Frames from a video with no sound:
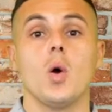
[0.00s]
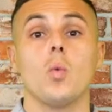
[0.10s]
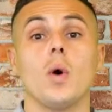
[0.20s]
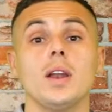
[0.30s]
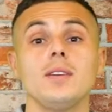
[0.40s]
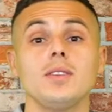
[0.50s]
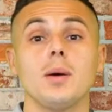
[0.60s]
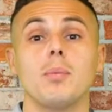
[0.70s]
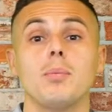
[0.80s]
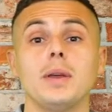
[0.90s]
One of the
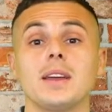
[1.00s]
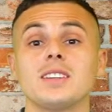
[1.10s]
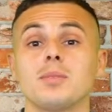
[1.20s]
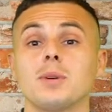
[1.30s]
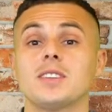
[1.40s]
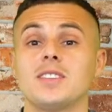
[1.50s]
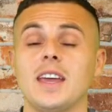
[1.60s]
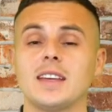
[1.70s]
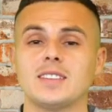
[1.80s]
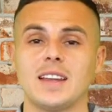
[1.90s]
biggest
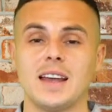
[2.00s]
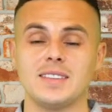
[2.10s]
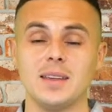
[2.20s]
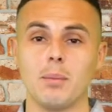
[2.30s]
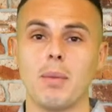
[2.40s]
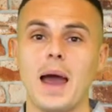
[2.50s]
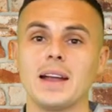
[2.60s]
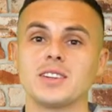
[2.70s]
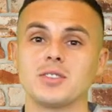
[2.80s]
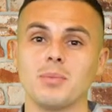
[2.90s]
mistakes that I see
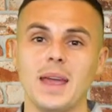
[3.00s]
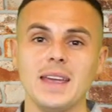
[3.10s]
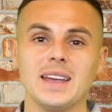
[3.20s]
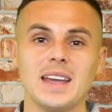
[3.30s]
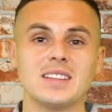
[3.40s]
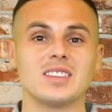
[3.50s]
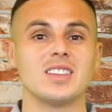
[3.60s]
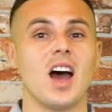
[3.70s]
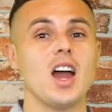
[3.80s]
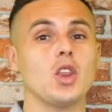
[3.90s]
buyers make is
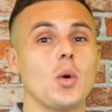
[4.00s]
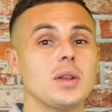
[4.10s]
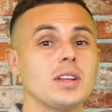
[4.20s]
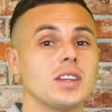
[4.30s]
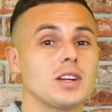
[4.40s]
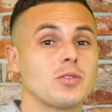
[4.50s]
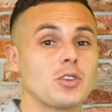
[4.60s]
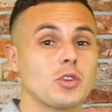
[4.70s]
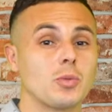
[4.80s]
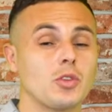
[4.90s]
not knowing the
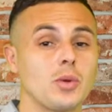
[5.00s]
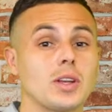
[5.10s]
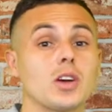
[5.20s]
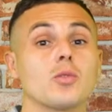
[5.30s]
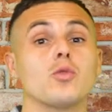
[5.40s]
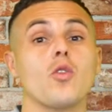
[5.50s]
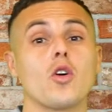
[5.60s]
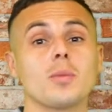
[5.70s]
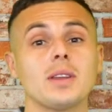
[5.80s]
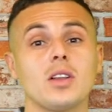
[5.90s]
difference between
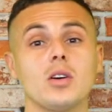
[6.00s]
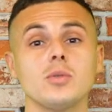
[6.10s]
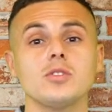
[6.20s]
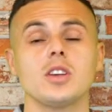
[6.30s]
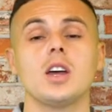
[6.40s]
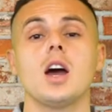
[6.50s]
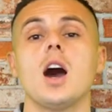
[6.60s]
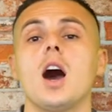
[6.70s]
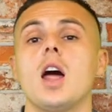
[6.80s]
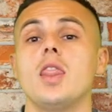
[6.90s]
conforming loans,
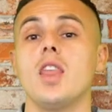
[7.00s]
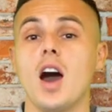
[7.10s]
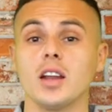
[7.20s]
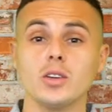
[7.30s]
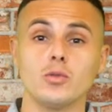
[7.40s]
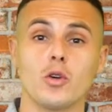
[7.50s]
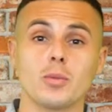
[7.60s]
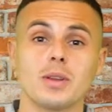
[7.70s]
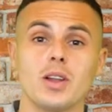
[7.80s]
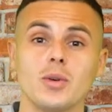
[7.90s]

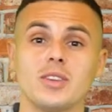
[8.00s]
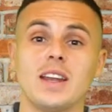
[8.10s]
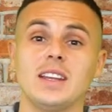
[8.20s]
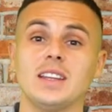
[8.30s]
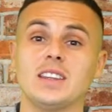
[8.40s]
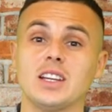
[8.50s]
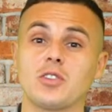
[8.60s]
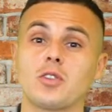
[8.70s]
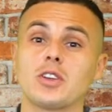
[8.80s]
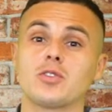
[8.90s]
non-conforming loans, and then the
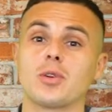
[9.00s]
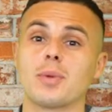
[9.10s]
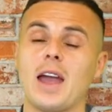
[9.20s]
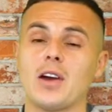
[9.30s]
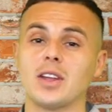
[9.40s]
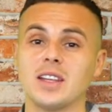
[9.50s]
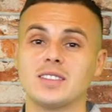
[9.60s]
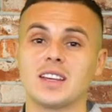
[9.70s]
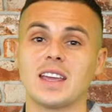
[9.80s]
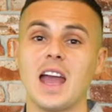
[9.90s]
difference from county
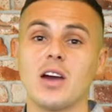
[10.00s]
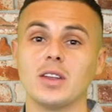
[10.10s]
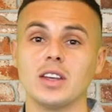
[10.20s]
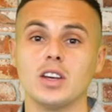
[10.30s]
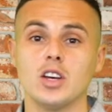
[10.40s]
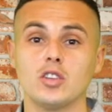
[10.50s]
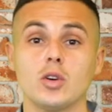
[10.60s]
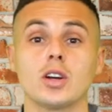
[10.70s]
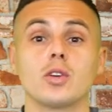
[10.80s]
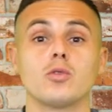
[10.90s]
to county. So
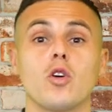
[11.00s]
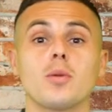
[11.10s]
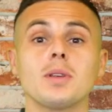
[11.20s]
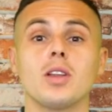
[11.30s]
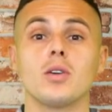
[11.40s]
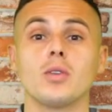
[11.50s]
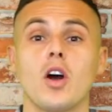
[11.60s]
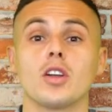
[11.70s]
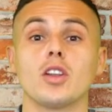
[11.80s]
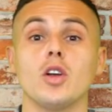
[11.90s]
a conforming loan
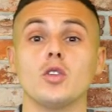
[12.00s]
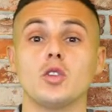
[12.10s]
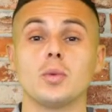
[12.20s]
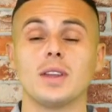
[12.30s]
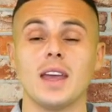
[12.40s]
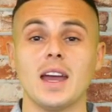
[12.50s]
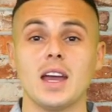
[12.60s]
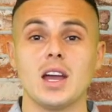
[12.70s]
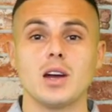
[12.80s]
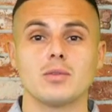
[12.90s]
are the loans you would get
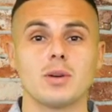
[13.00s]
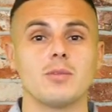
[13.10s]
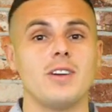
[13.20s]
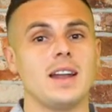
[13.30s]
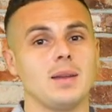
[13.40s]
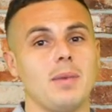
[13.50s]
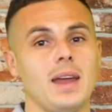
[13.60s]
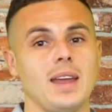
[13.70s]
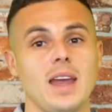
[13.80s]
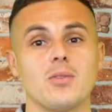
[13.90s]
from Fannie
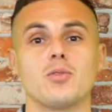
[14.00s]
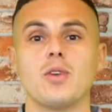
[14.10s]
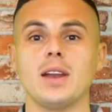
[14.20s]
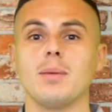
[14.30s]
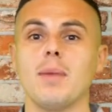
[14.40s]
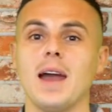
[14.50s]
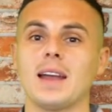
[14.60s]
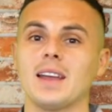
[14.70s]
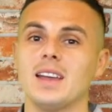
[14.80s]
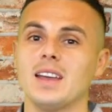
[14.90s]
Mae and Freddie Mac.
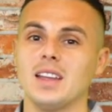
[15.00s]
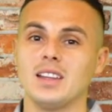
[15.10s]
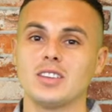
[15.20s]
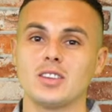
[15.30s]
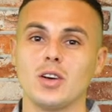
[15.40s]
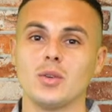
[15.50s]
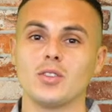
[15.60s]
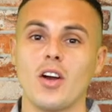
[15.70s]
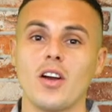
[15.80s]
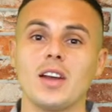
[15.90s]
These
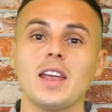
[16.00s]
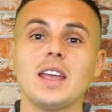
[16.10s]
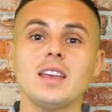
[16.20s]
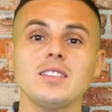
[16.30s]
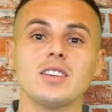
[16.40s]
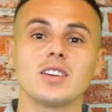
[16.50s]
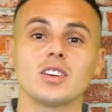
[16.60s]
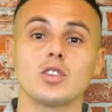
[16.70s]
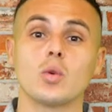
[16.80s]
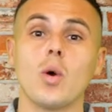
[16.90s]
loans are
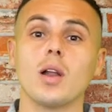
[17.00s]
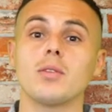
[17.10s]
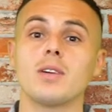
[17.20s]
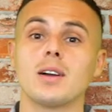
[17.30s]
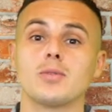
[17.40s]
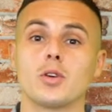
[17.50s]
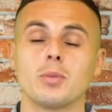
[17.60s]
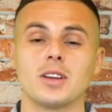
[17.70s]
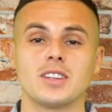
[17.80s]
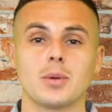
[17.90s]
easier to qualify for
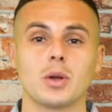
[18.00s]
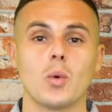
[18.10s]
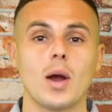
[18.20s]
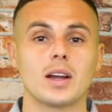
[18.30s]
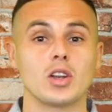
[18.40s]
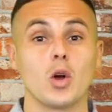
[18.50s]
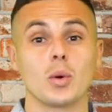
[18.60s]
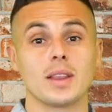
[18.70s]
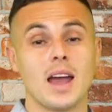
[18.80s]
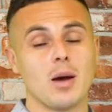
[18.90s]
because they require
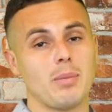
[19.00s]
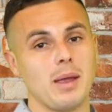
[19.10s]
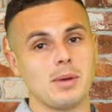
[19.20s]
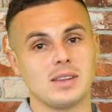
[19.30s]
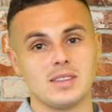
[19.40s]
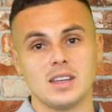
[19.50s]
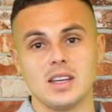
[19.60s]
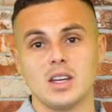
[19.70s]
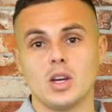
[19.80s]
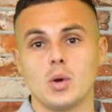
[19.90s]
lower down payments,
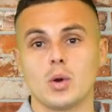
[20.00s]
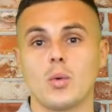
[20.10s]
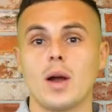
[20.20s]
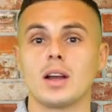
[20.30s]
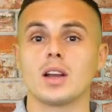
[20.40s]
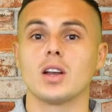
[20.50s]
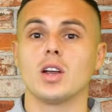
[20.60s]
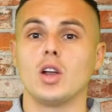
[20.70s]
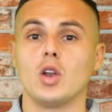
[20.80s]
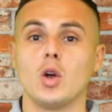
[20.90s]
require
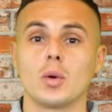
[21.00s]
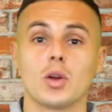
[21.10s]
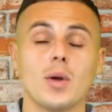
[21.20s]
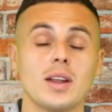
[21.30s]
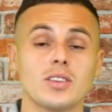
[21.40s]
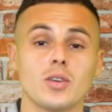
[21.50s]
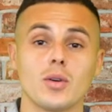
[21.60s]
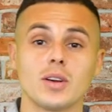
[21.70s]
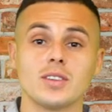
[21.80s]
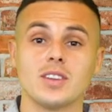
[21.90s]
lower credit
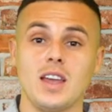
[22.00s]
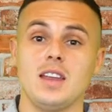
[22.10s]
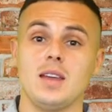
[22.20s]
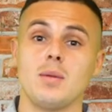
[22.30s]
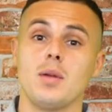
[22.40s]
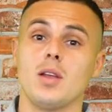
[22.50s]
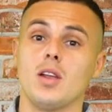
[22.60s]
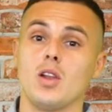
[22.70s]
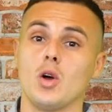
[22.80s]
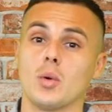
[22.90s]
scores, and then
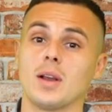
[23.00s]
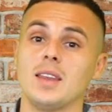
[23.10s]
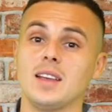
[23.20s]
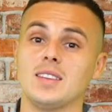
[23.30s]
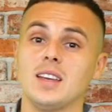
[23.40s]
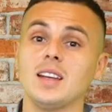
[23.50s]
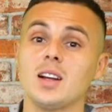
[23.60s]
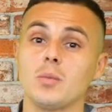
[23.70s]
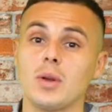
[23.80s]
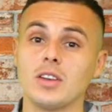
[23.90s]
lower debt to
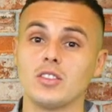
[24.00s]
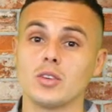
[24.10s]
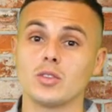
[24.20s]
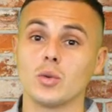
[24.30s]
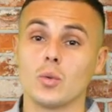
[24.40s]
income ratios.